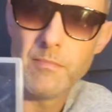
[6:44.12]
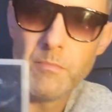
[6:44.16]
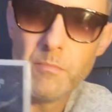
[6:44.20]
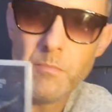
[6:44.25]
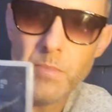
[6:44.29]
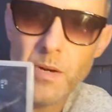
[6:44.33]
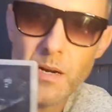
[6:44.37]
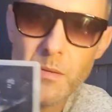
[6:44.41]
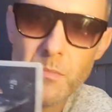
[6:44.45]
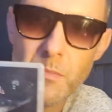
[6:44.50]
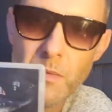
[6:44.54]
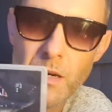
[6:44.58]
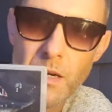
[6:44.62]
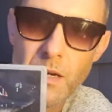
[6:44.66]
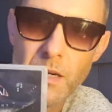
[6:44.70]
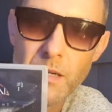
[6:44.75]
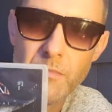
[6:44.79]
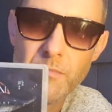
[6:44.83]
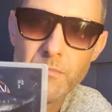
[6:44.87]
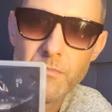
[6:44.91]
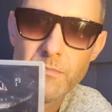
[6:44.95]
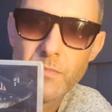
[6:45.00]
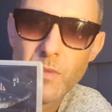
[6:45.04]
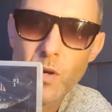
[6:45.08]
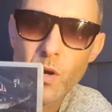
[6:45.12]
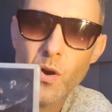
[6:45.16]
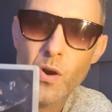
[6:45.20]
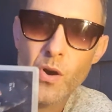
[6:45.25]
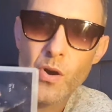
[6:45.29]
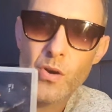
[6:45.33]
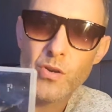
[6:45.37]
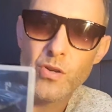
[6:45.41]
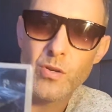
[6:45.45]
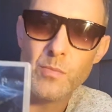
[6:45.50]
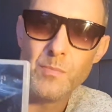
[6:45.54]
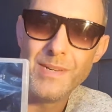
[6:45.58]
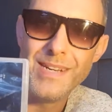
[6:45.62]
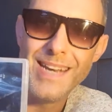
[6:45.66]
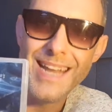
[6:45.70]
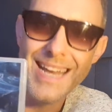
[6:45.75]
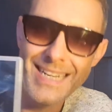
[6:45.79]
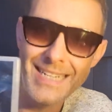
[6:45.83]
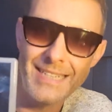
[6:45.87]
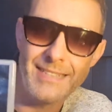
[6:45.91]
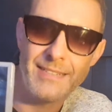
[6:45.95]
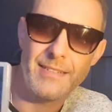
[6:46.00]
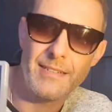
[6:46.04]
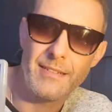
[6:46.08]
Batman Arkham
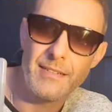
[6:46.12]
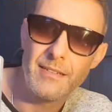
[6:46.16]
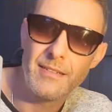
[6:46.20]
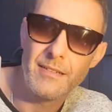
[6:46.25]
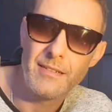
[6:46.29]
Knight.